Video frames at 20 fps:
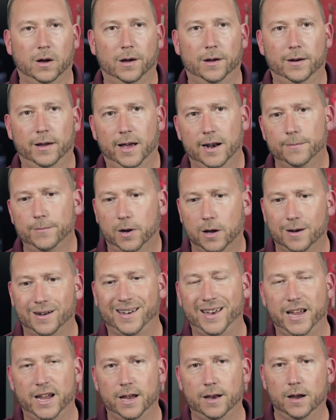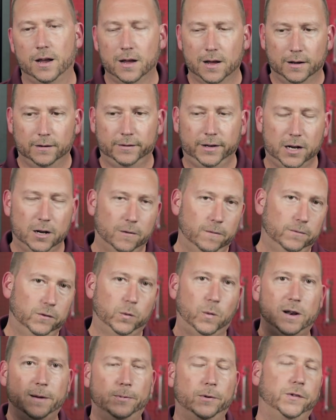on and I'm gonna need, you know,
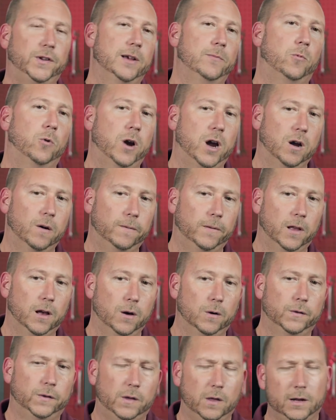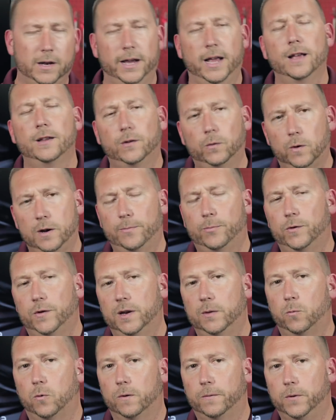20% more airflow so that I get
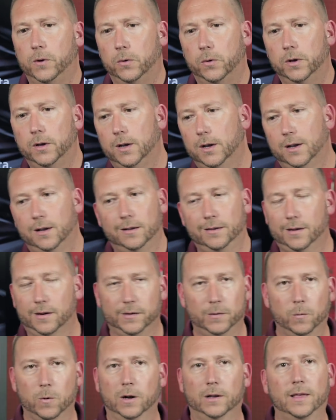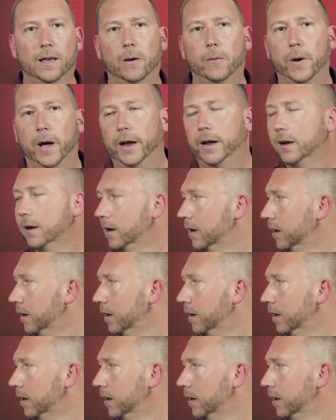20% more fuel. It doesn't work that way.